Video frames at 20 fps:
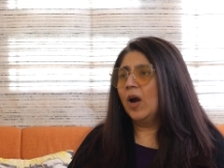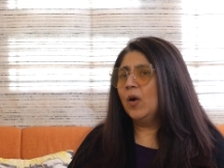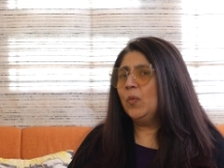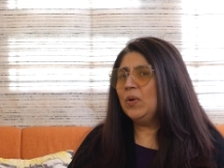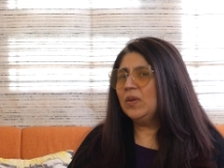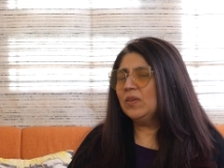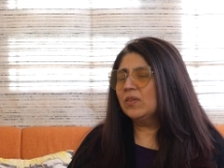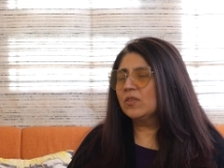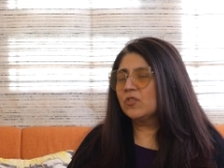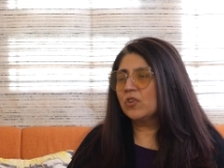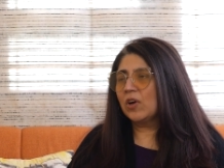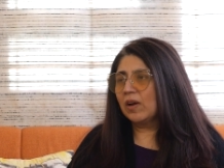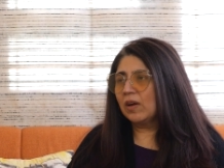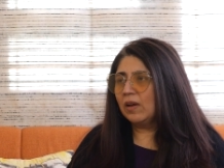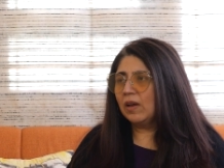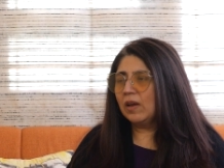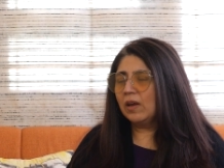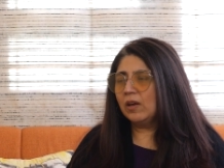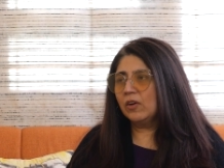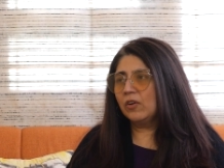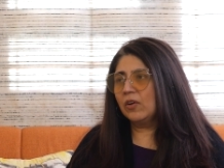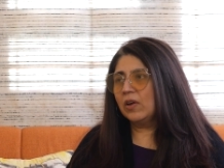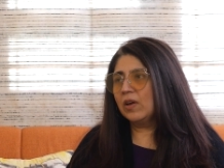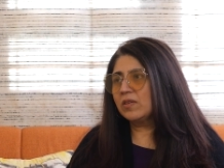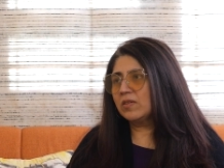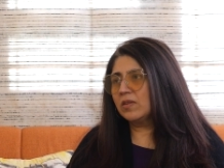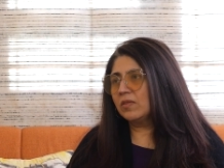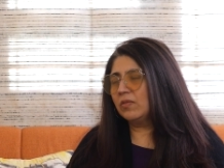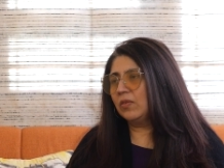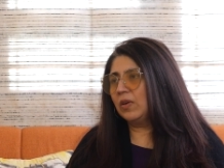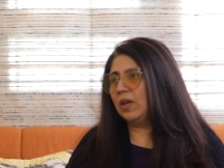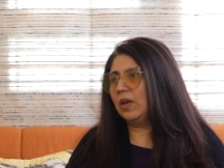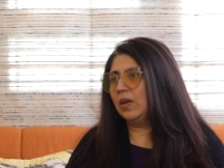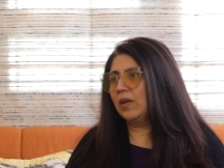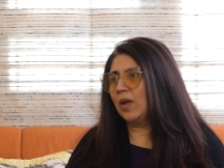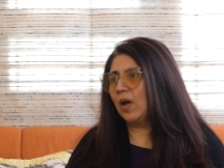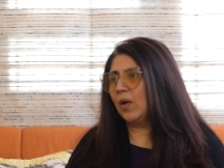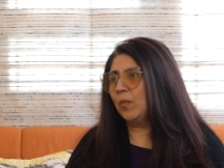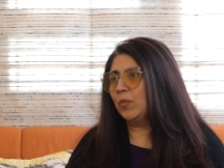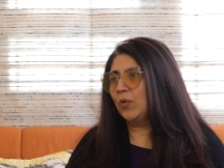Are we struggling
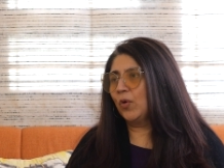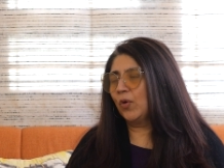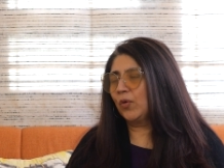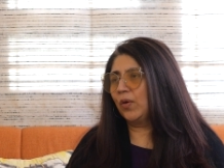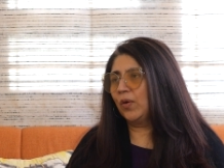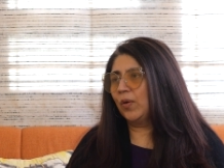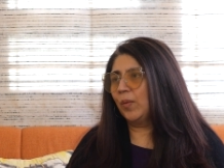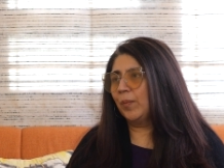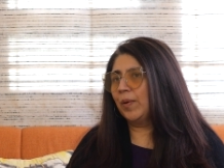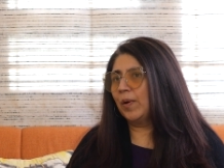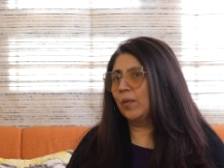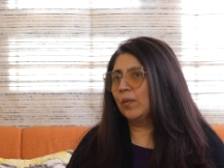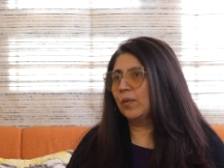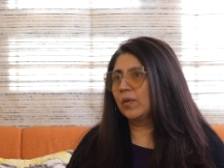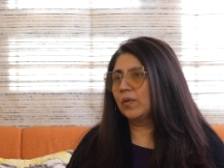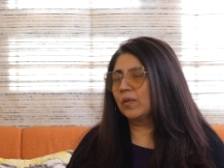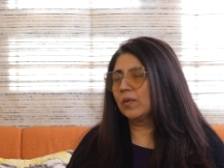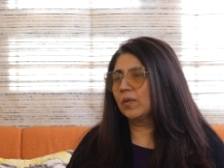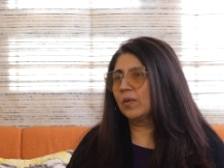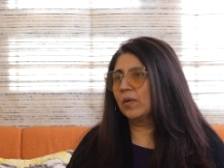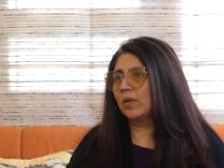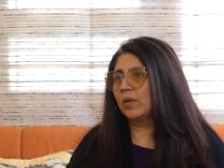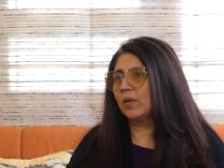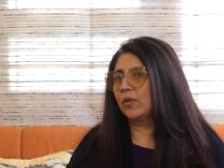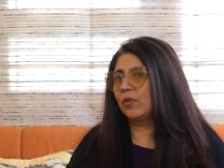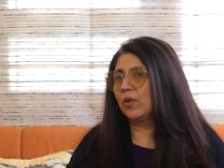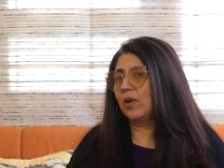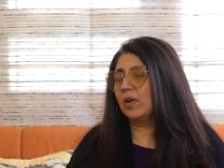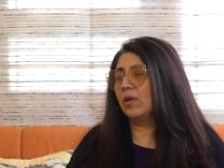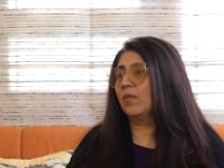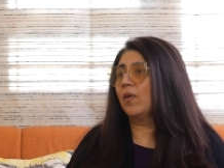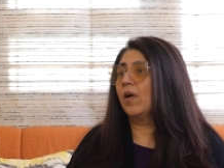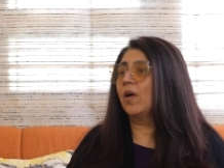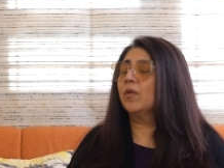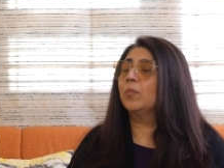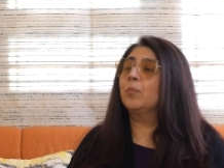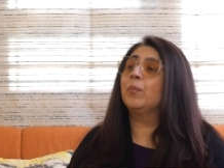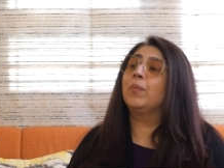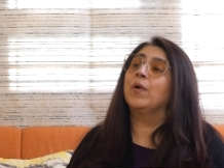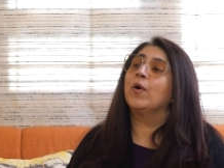creatively? Now I'm talking about creative
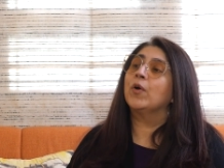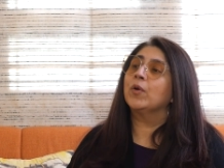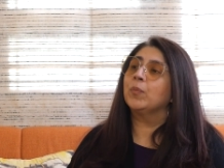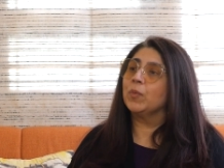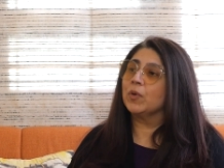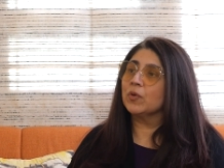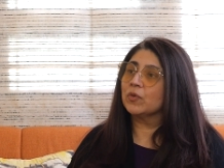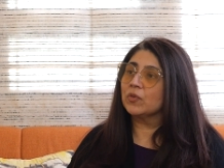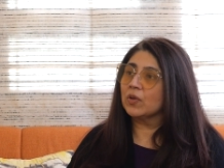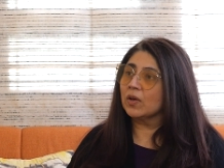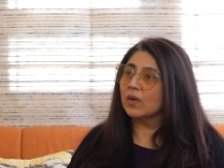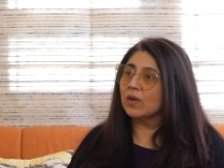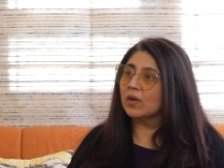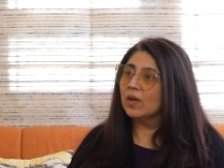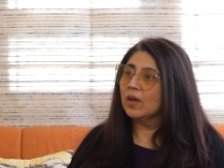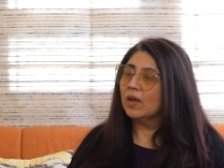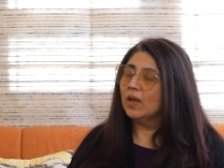art beyond music.